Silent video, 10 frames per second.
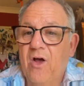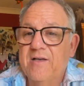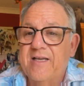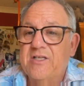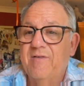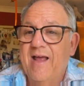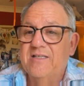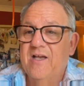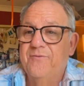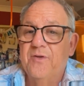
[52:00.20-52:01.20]
holiday to
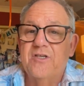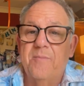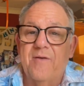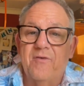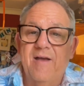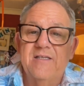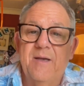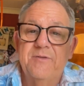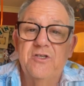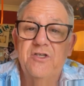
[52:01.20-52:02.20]
relax afterwards. Hope you have a great
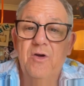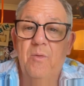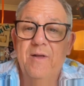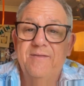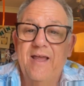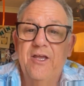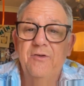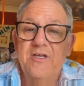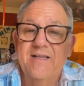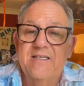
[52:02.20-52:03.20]
time, Sue. I will, thank you.
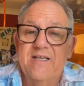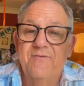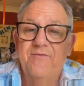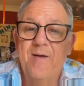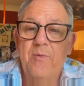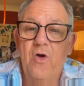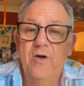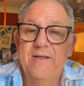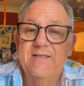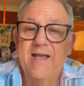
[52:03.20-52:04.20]
Jan says have a fab
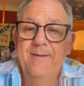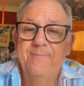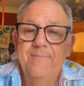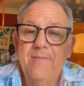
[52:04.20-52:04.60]
holiday.